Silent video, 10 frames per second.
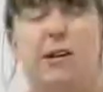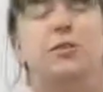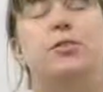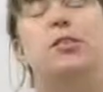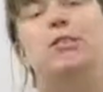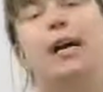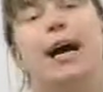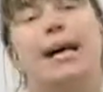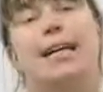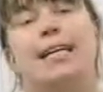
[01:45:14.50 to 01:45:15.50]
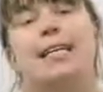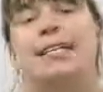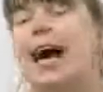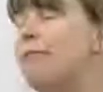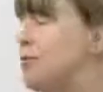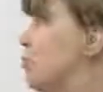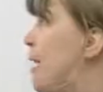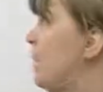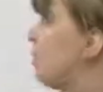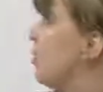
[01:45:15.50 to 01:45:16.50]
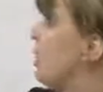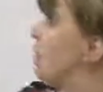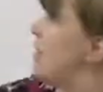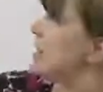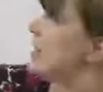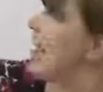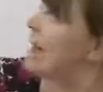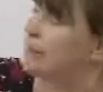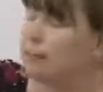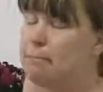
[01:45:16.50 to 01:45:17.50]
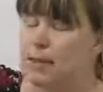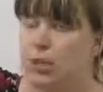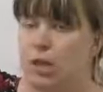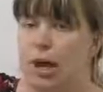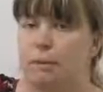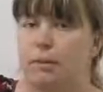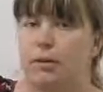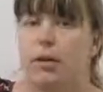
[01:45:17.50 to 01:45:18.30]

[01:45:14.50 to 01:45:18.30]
Do you guys have to wait for a bus at the bus stop?